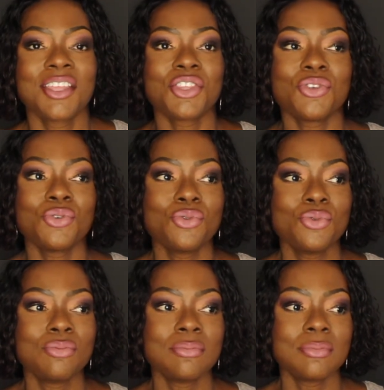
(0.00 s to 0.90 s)

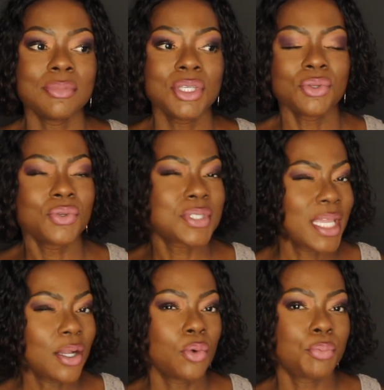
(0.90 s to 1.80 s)
you
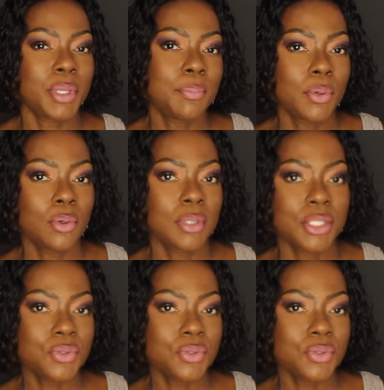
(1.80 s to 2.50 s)
take on people that